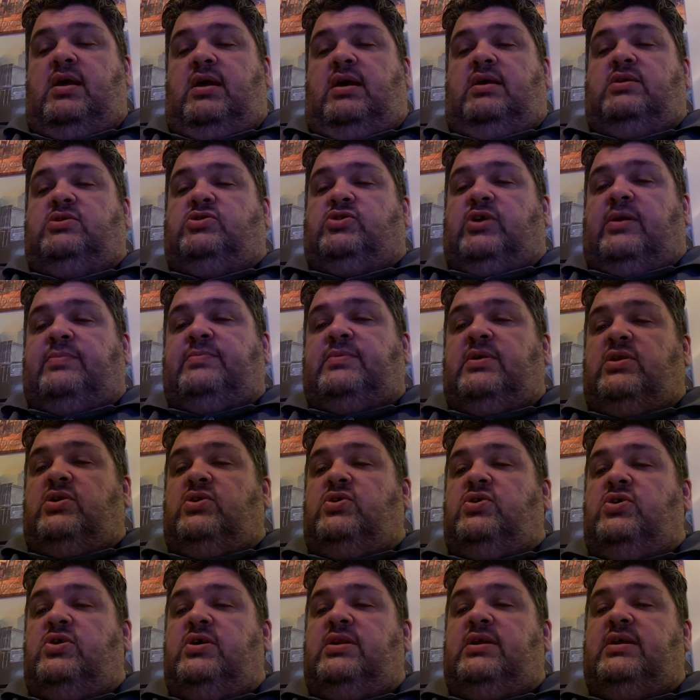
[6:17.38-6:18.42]
Draped in a
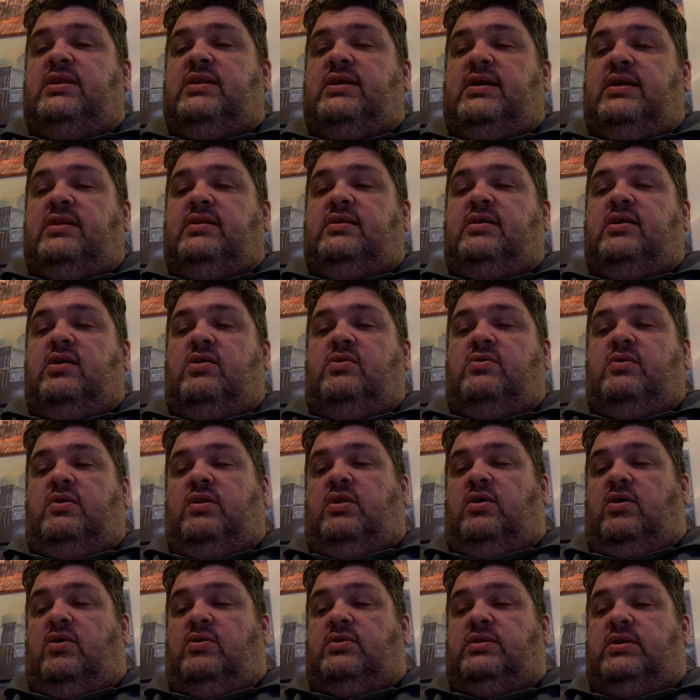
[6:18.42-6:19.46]
hooded indigo
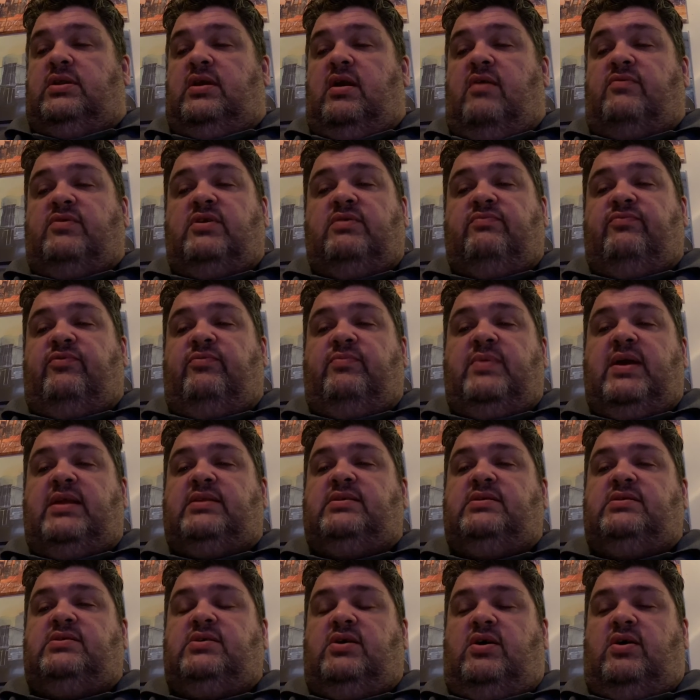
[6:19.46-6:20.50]
cloak that covered him from head to
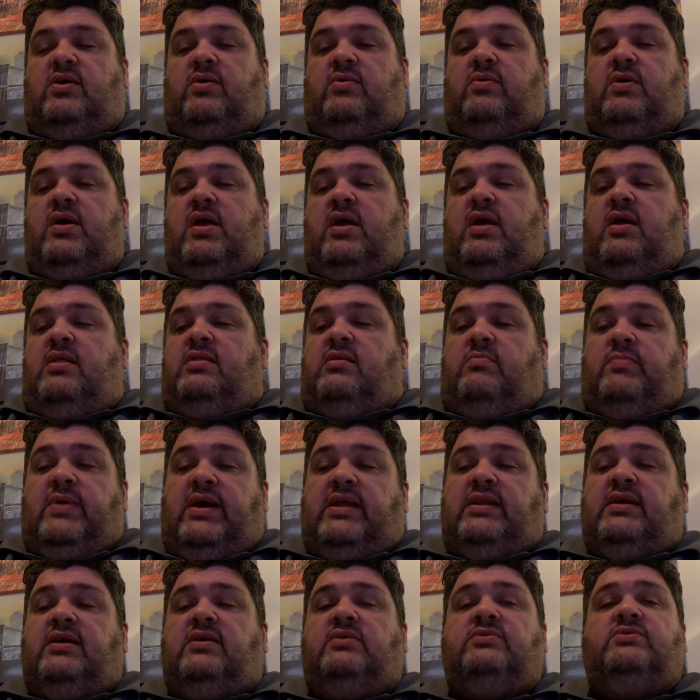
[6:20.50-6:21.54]
toe, the man
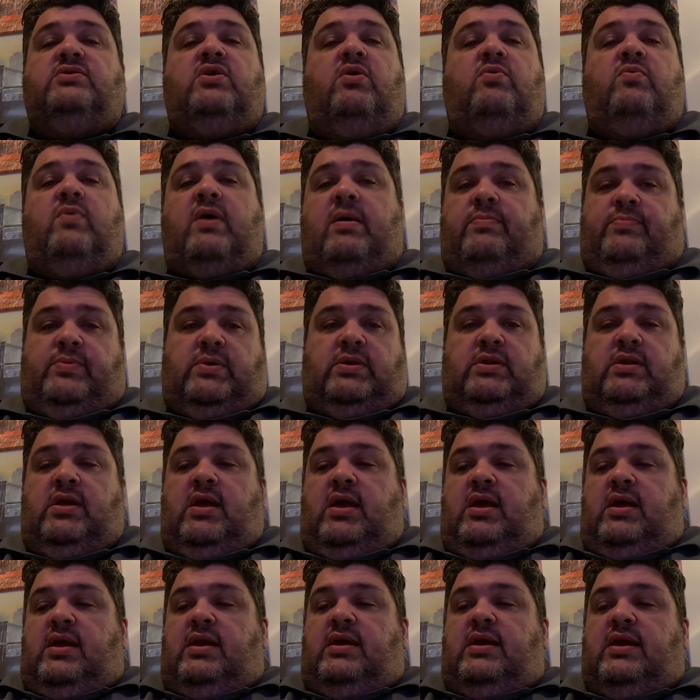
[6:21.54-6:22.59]
held no weapon,
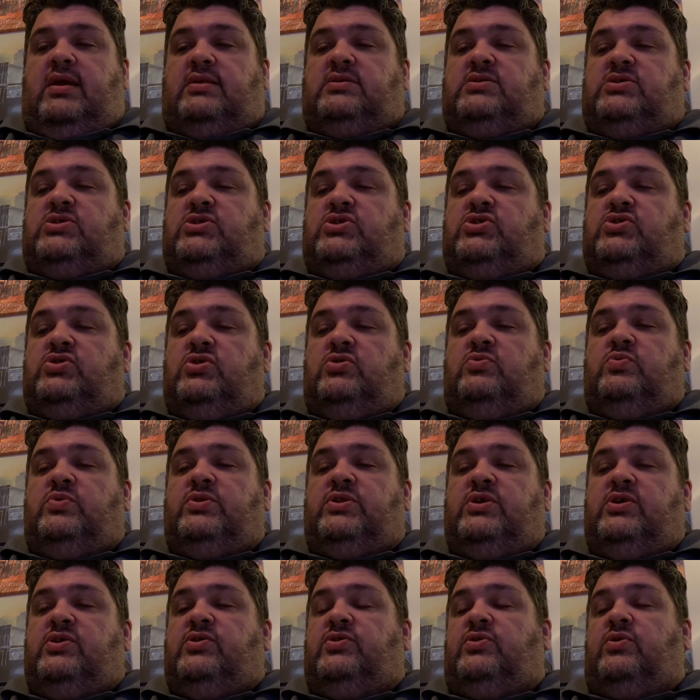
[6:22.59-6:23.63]
yet stood with the
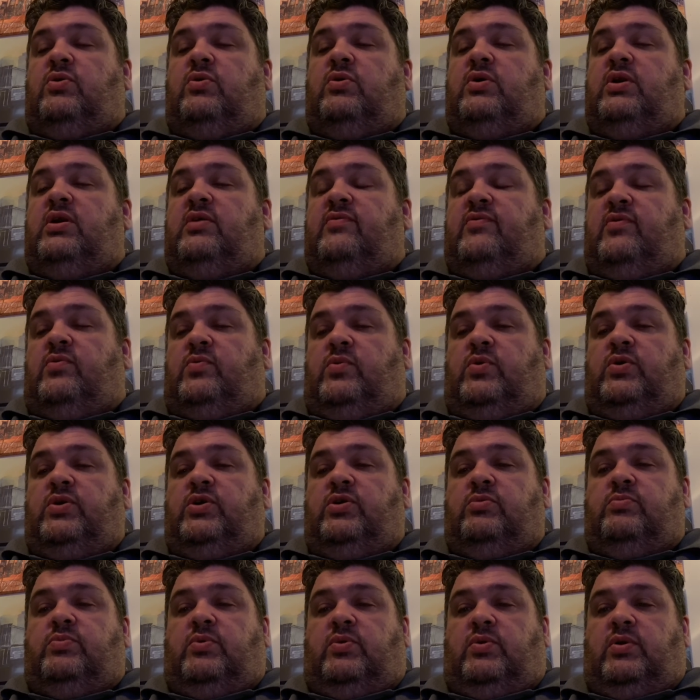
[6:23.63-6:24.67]
authority of a warrior
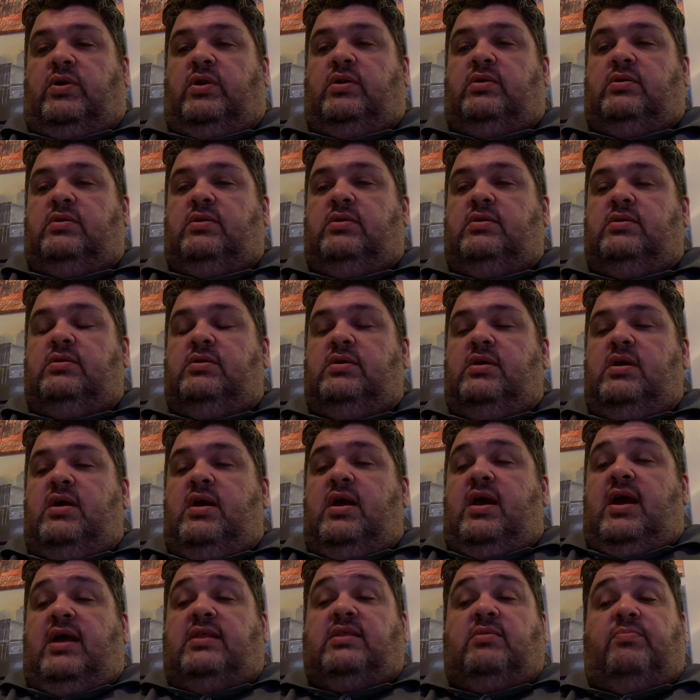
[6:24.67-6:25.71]
born.
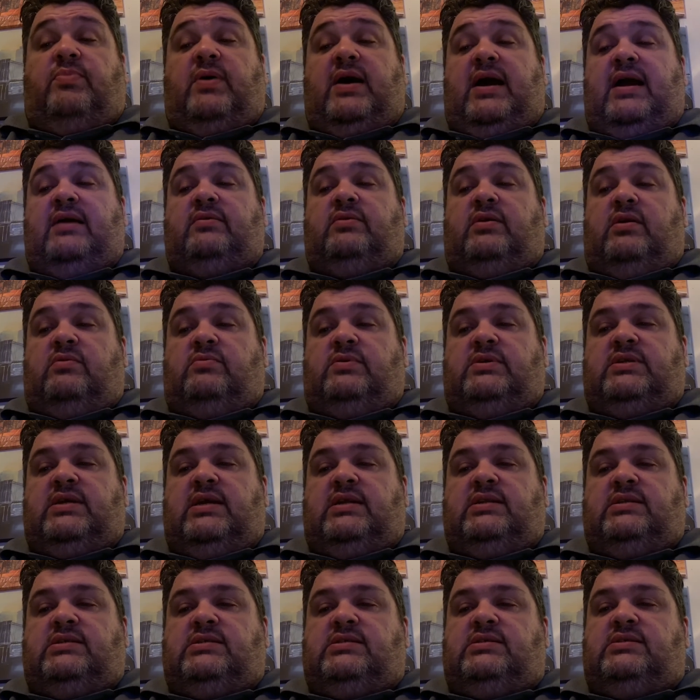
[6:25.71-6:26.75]
Had the pirate retained
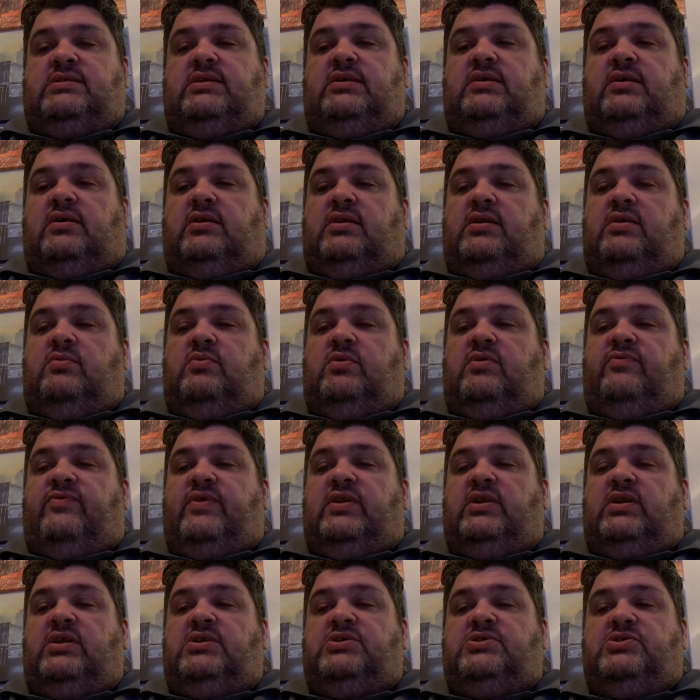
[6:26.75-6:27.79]
his steel, he would have
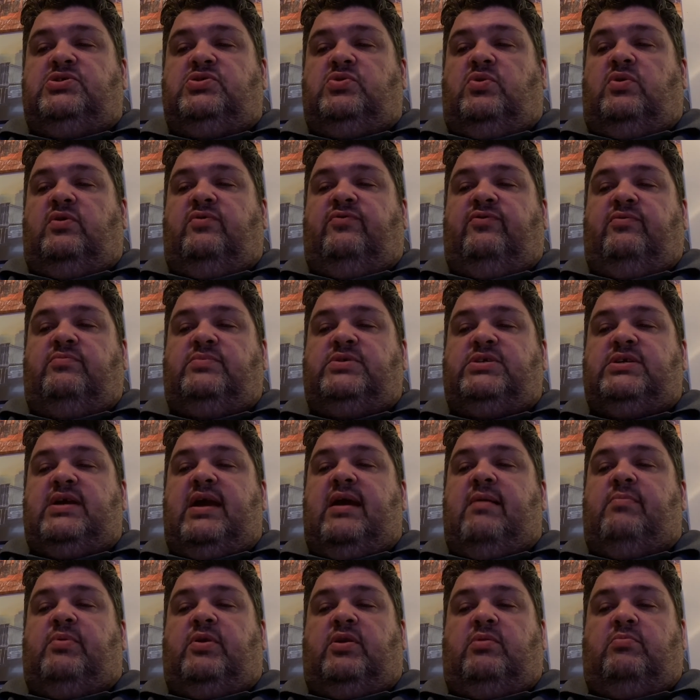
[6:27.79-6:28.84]
unleashed sword from
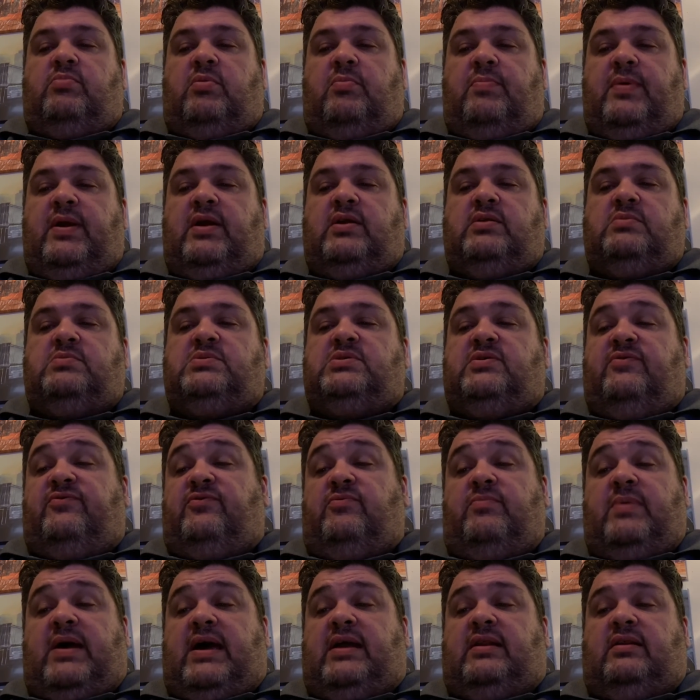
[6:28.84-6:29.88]
scabbard and prepared himself for
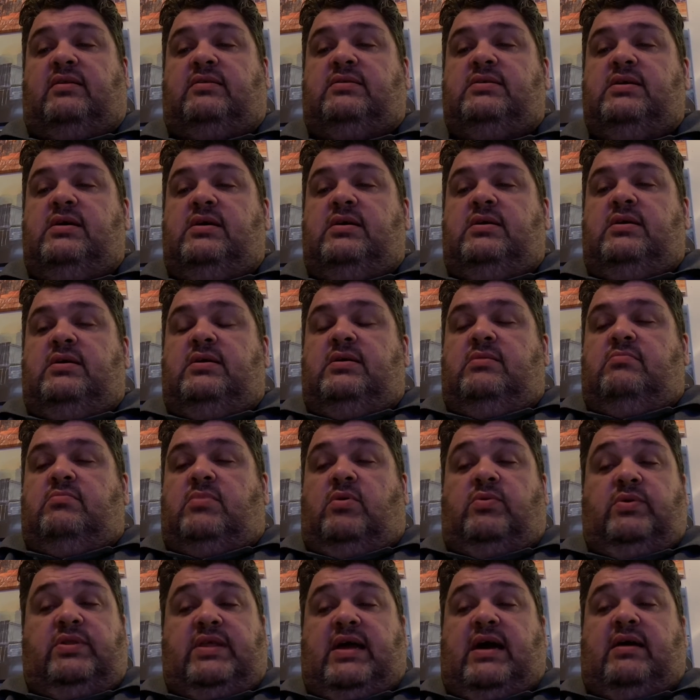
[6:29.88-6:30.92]
battle. But
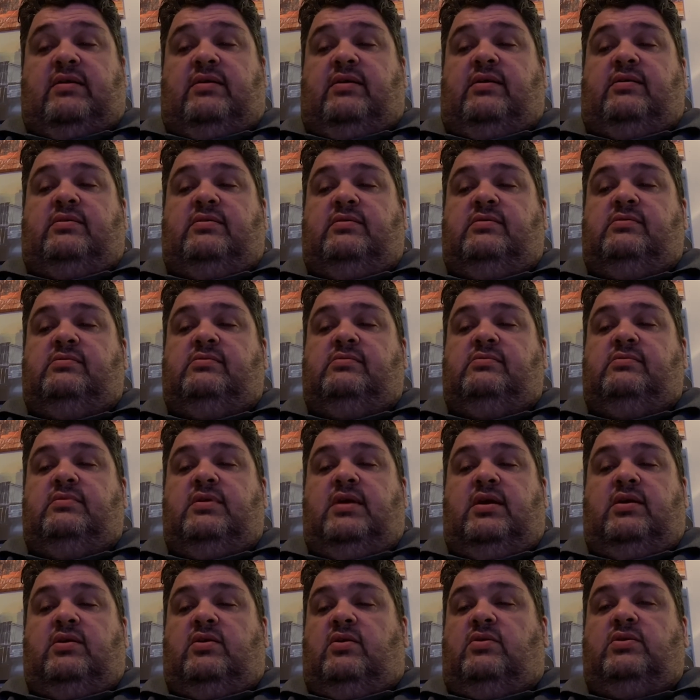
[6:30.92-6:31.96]
without it, he
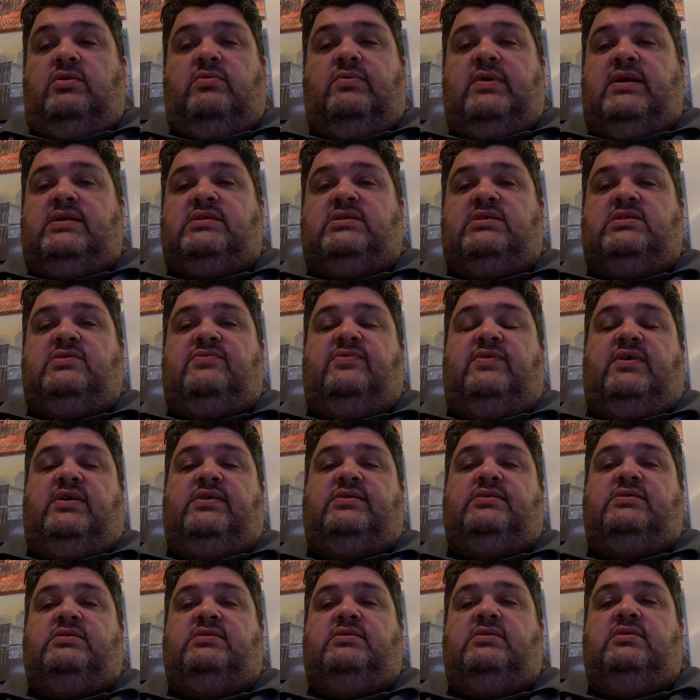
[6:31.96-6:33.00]
could only raise his
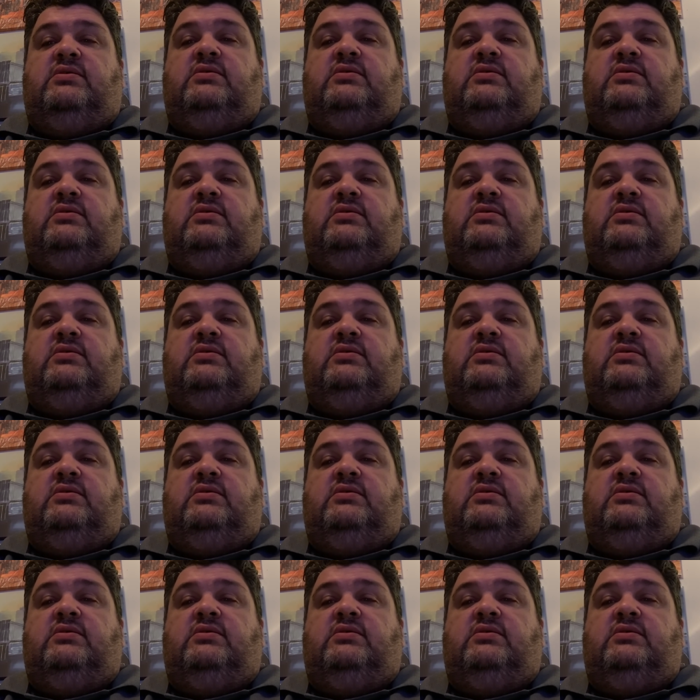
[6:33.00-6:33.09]
fist.